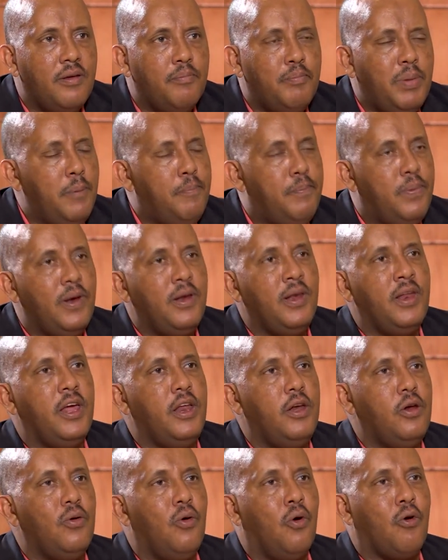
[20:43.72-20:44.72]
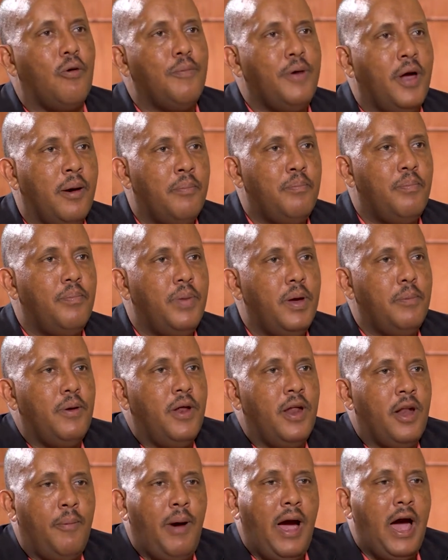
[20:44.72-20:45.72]
People in Oromia, people
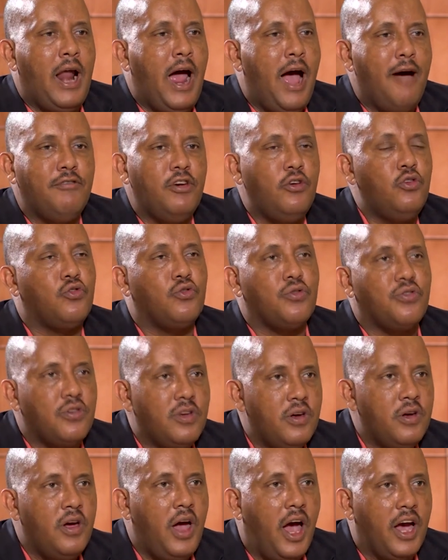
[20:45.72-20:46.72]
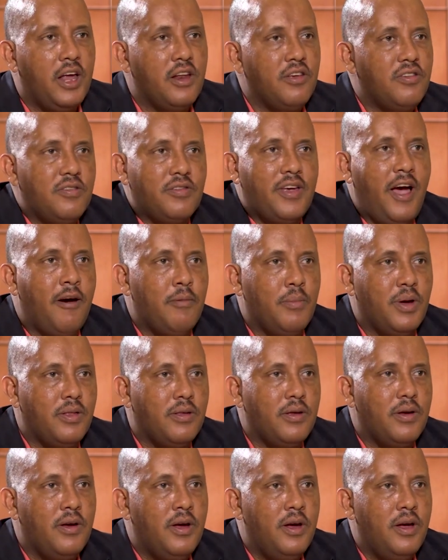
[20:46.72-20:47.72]
in Amhara have issues against his
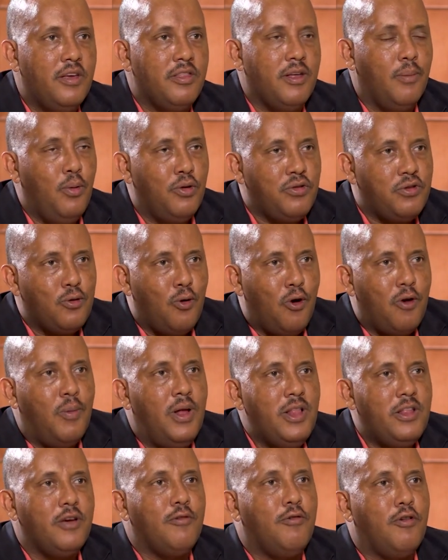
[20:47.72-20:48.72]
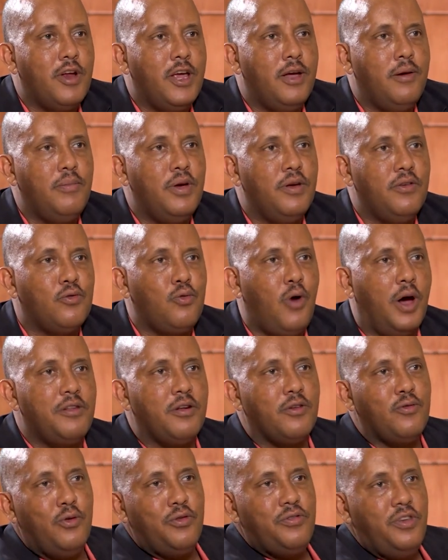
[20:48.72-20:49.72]
government. The most normal thing for him is to
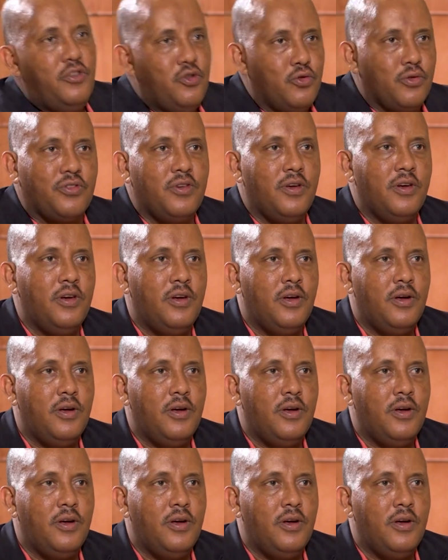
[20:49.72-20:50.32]
address those issues,